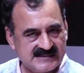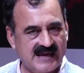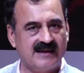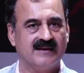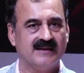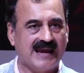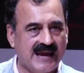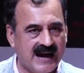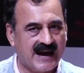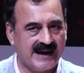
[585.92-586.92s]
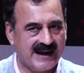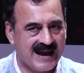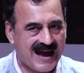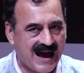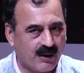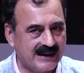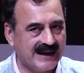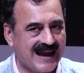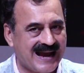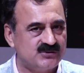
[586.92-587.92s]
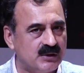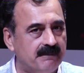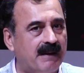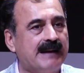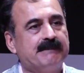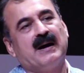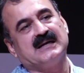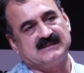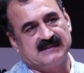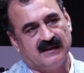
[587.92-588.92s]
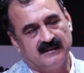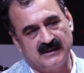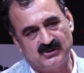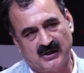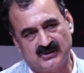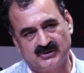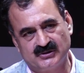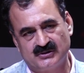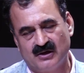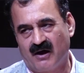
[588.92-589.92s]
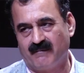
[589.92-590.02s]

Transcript: They're asking AI, how can I actually bypass the instructions?